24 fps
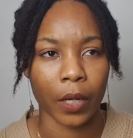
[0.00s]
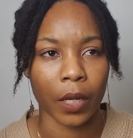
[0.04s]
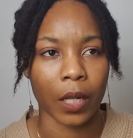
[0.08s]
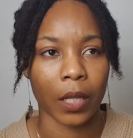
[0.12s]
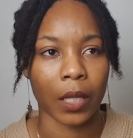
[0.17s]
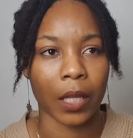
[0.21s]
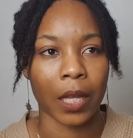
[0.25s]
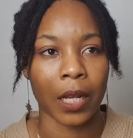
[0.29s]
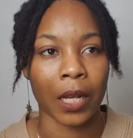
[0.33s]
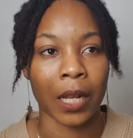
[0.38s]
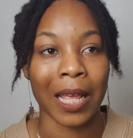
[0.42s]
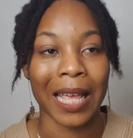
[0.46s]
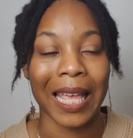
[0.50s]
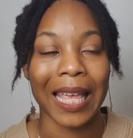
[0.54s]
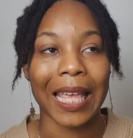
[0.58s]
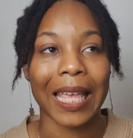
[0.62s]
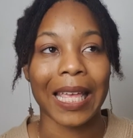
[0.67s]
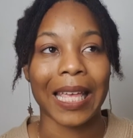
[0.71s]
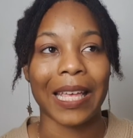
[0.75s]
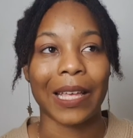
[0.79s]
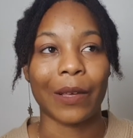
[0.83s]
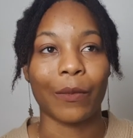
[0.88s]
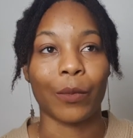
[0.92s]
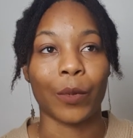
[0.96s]
And then
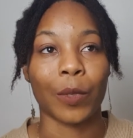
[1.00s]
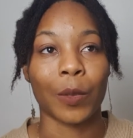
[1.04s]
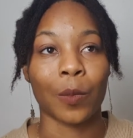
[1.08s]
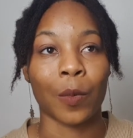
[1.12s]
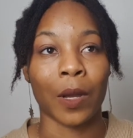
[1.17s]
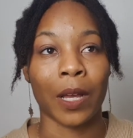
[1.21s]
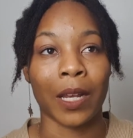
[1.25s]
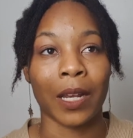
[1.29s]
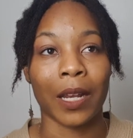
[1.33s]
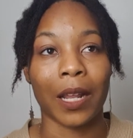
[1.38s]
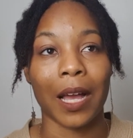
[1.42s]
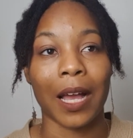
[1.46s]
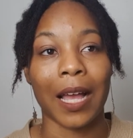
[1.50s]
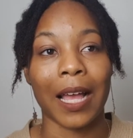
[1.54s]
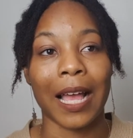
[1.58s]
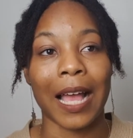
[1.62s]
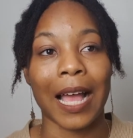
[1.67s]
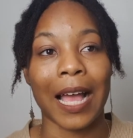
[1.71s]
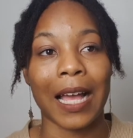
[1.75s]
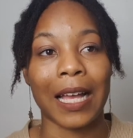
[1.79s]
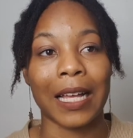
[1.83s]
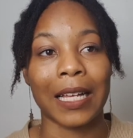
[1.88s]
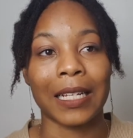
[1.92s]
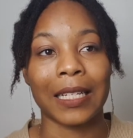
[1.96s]
it was when I
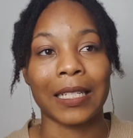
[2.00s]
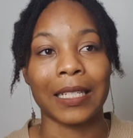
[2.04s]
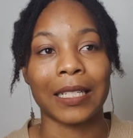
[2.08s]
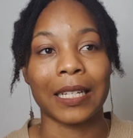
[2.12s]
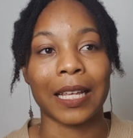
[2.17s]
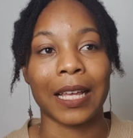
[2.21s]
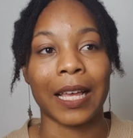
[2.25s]
had